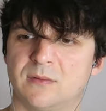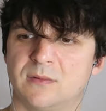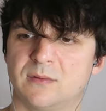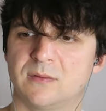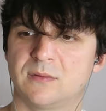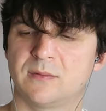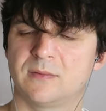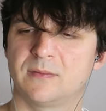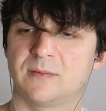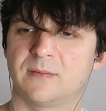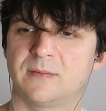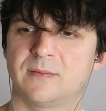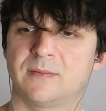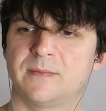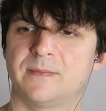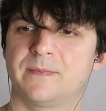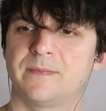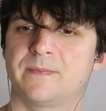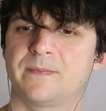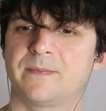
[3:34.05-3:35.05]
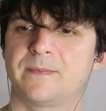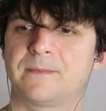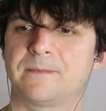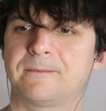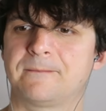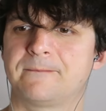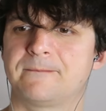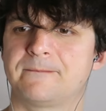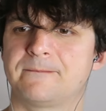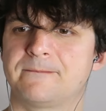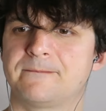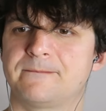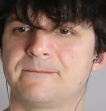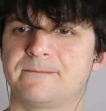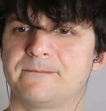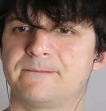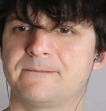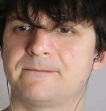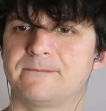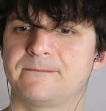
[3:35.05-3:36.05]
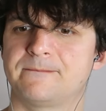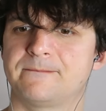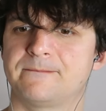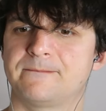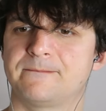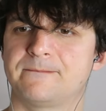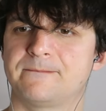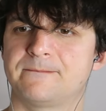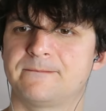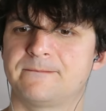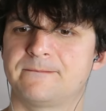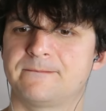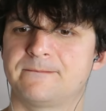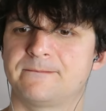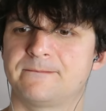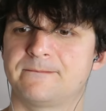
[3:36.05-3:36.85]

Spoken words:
Nothing is said.